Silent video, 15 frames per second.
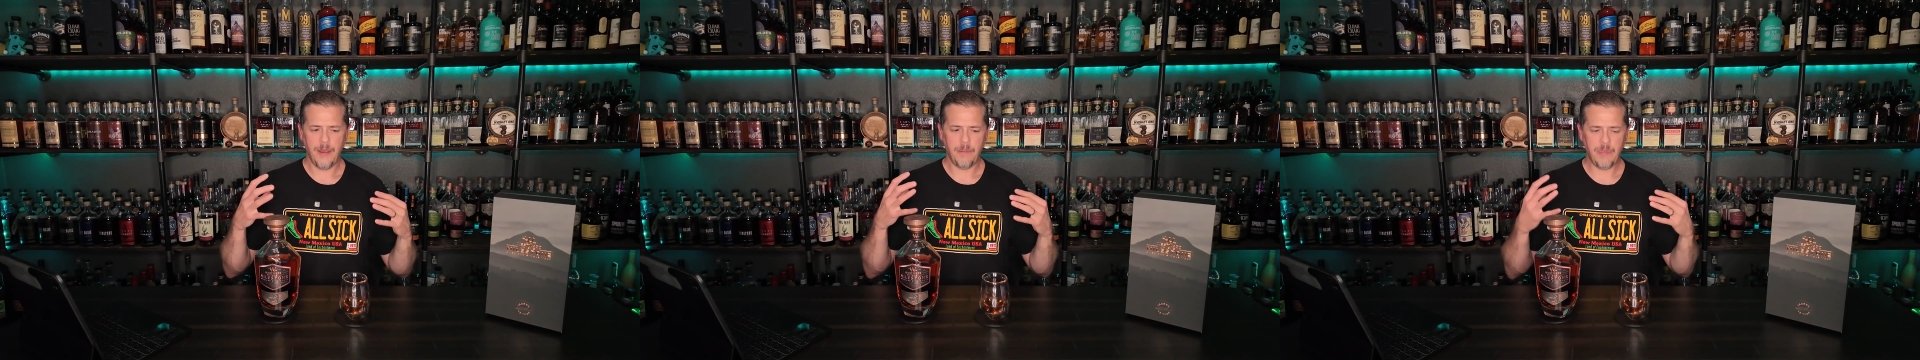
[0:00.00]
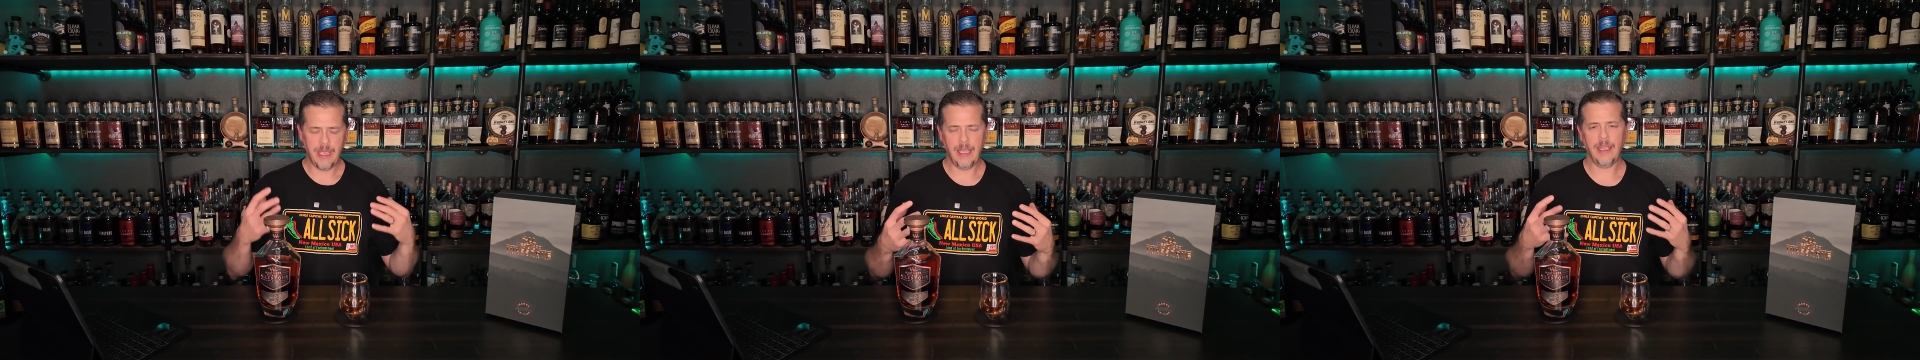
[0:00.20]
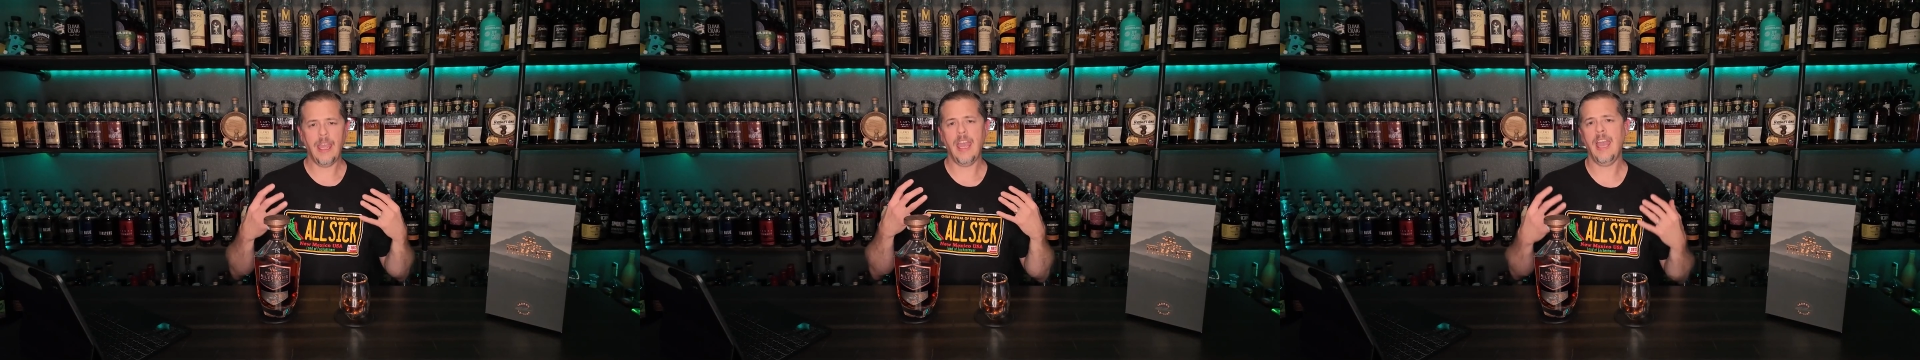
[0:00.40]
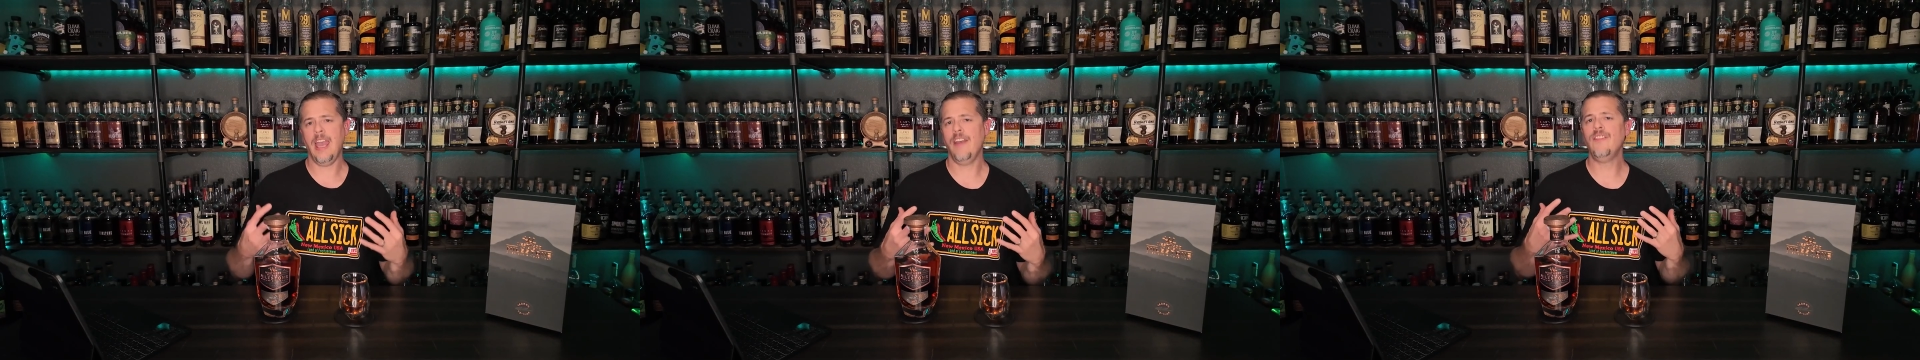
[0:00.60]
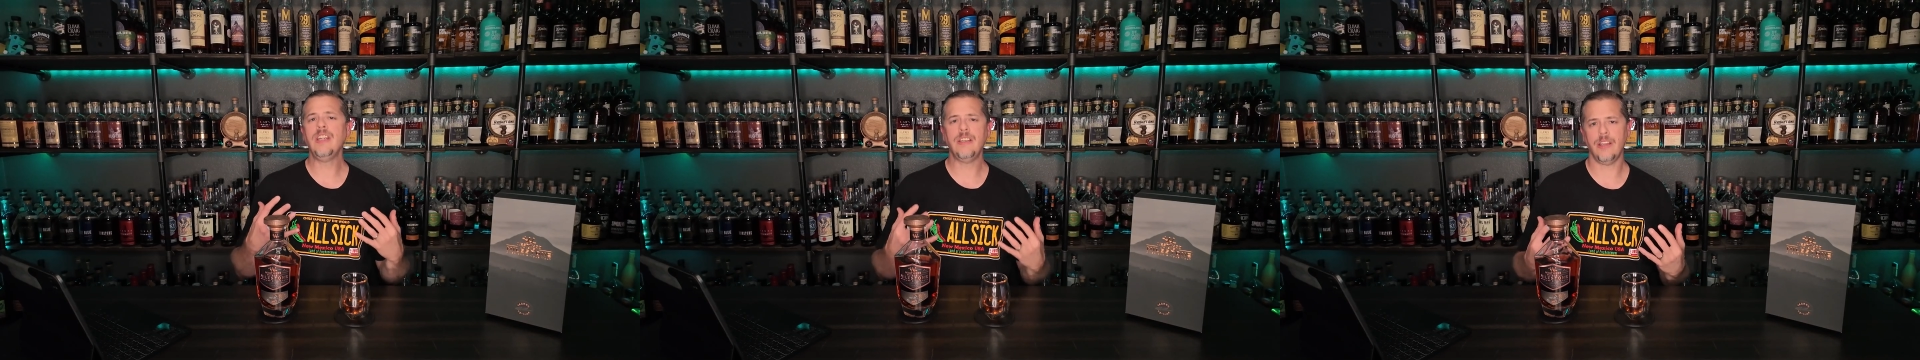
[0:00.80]

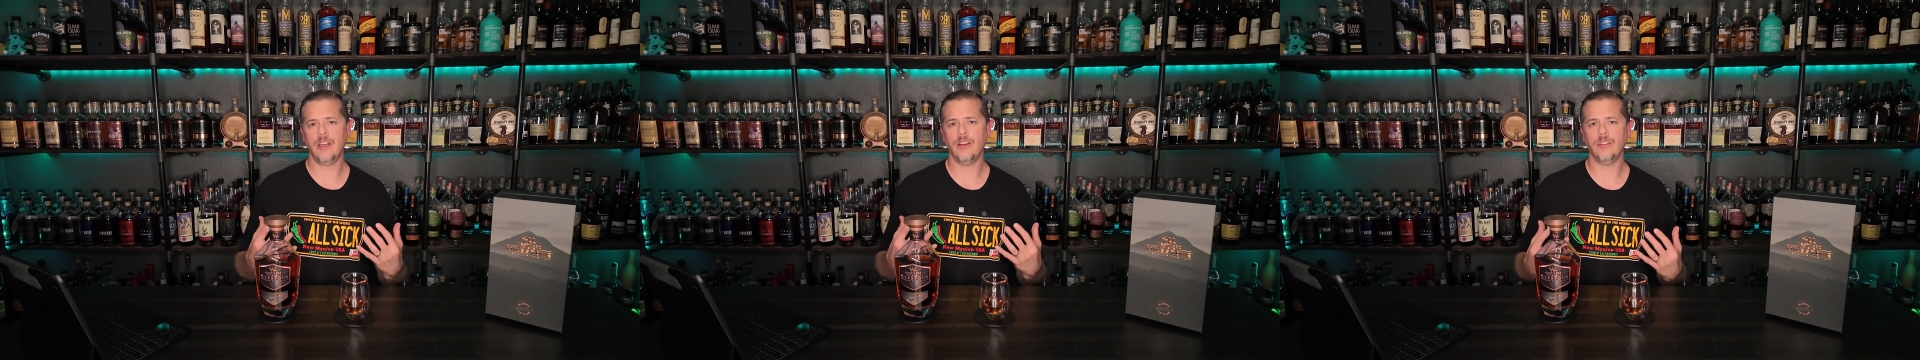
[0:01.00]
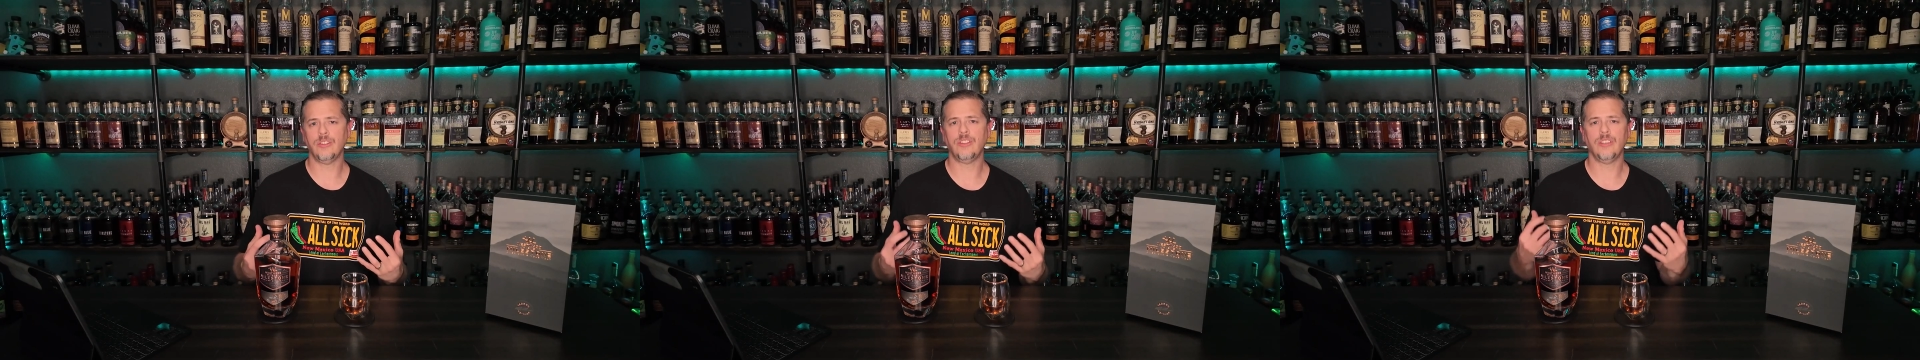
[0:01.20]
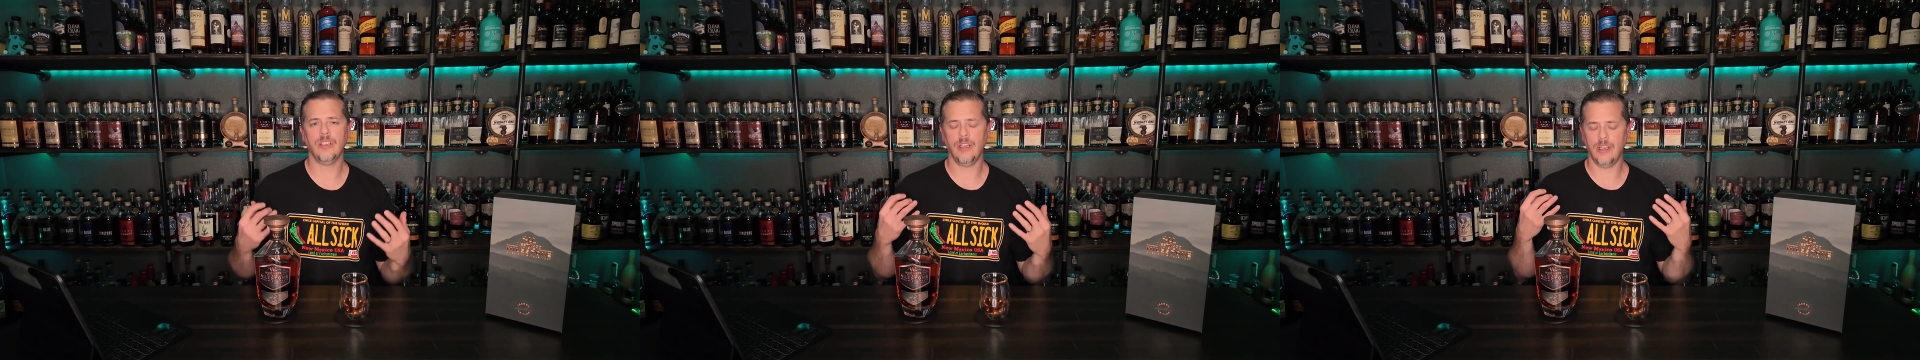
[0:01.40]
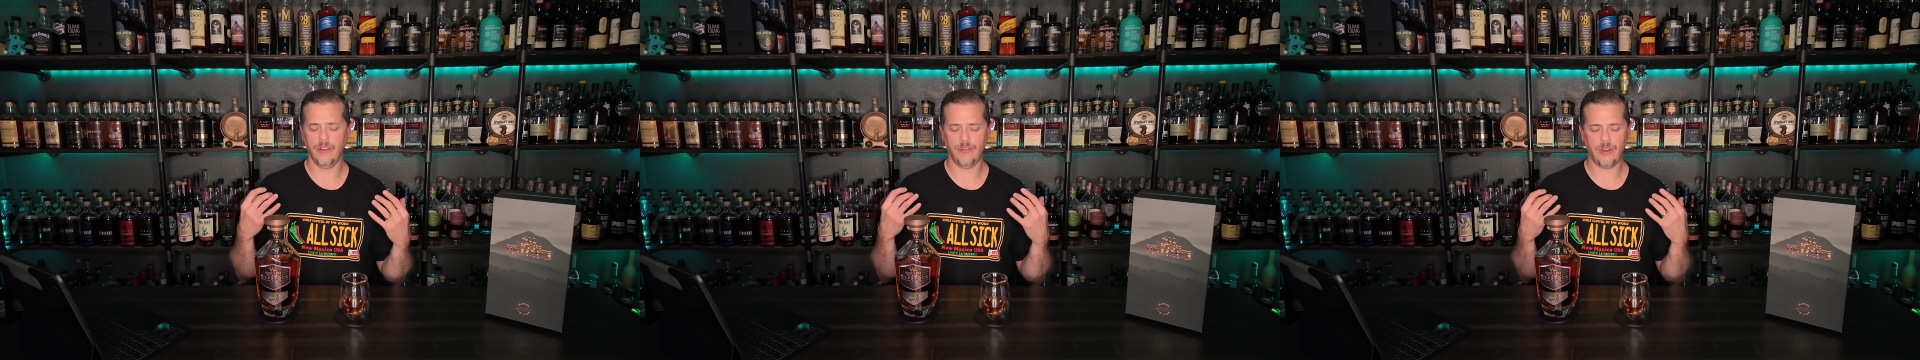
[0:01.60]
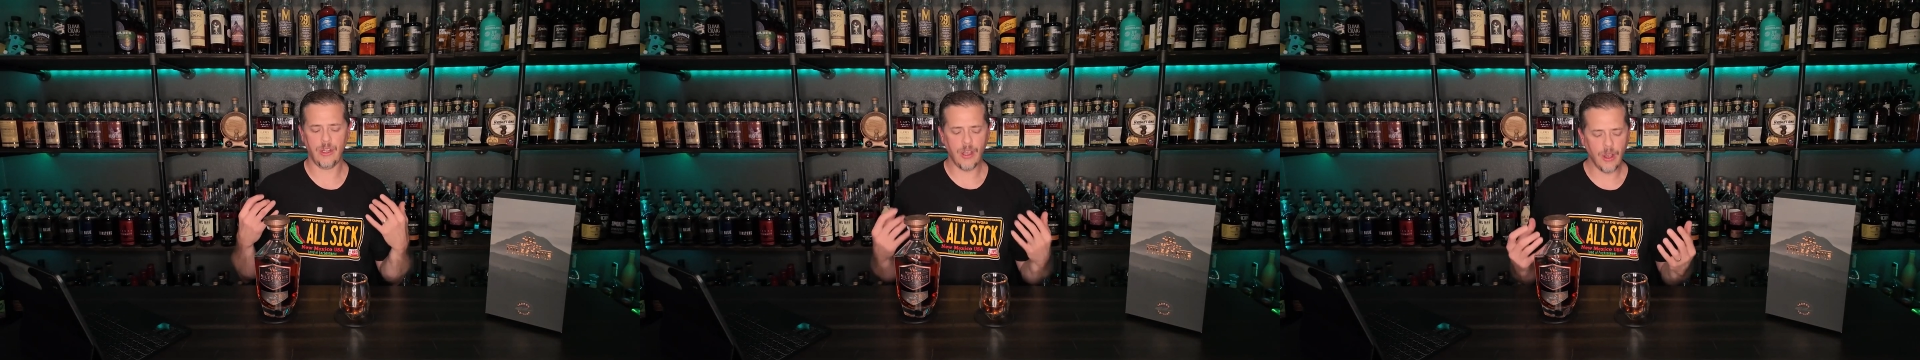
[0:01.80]
heavy dose
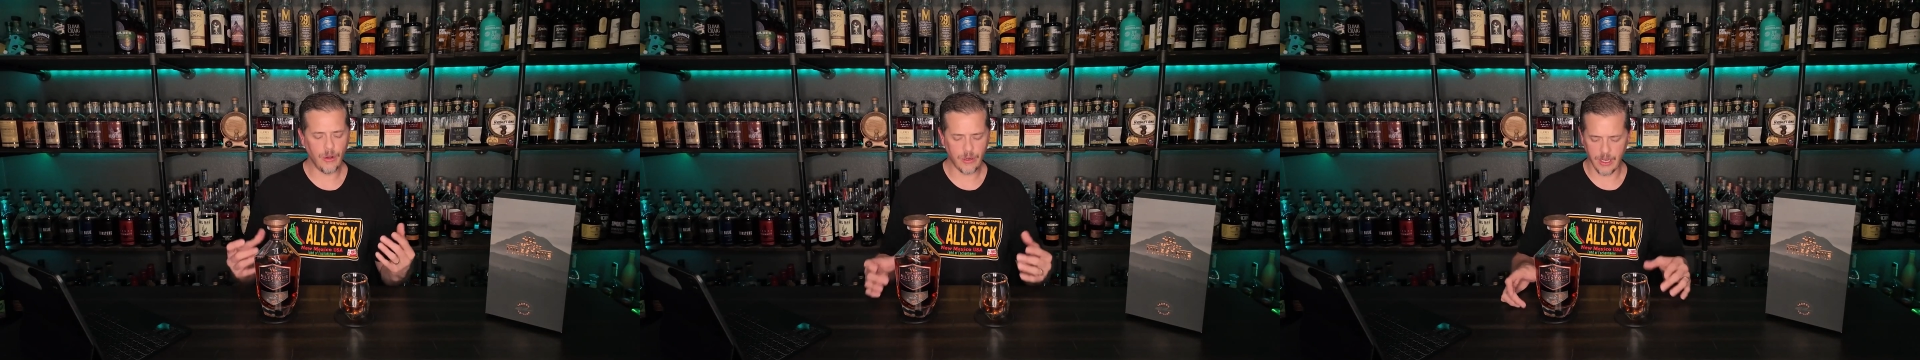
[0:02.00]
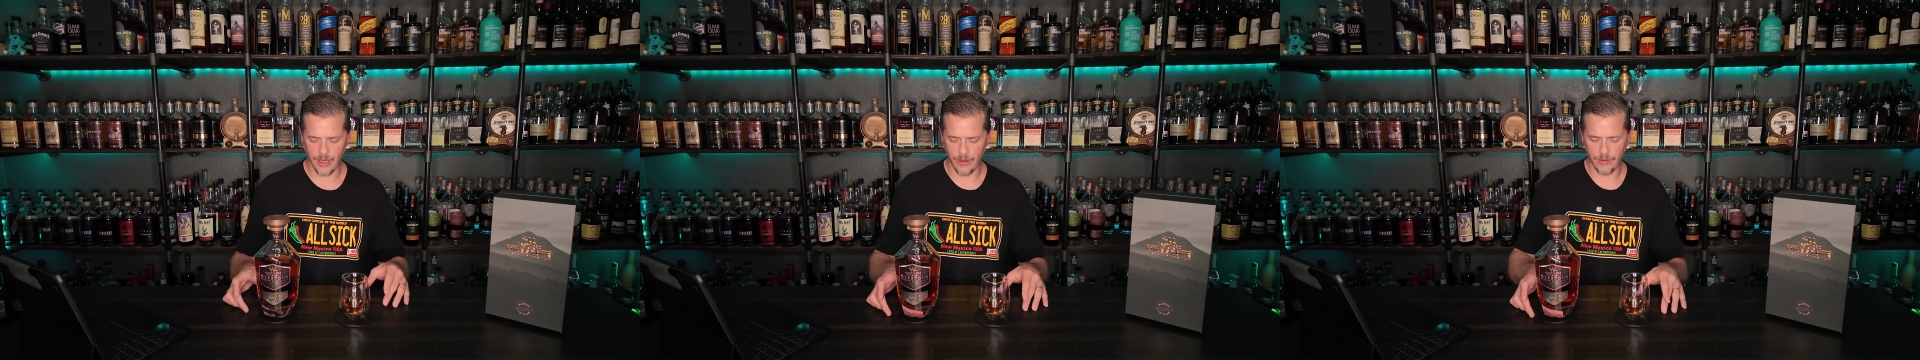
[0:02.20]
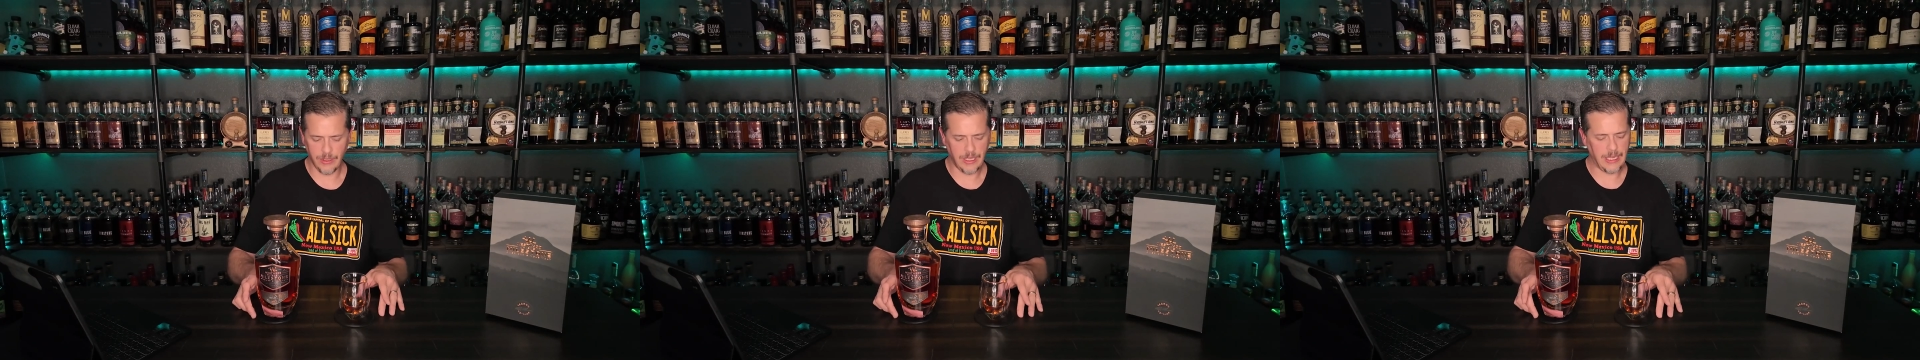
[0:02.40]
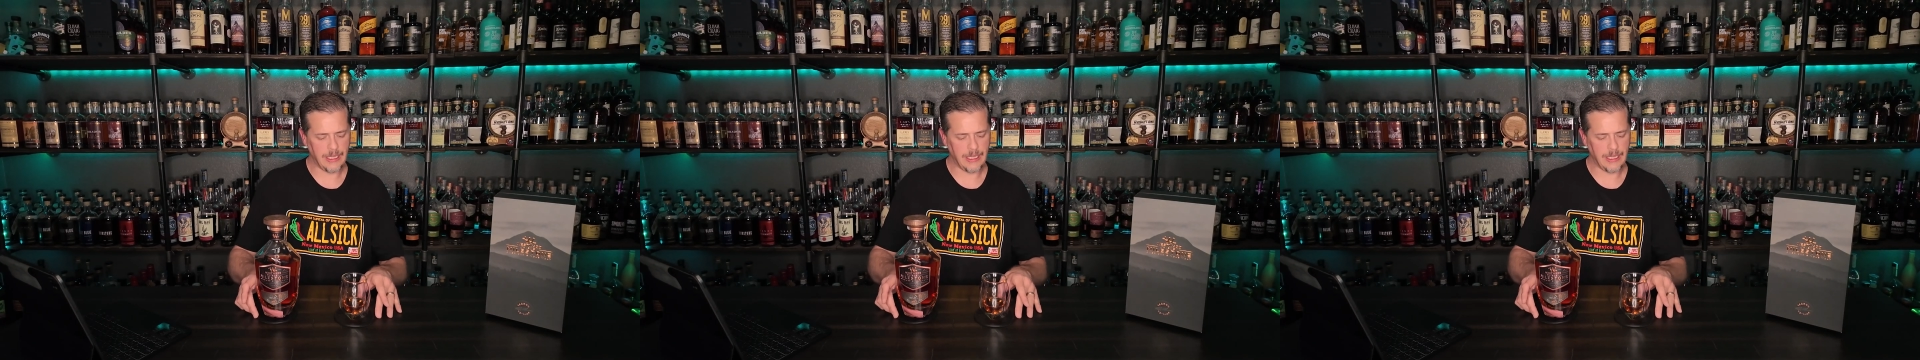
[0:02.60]
of cocoa.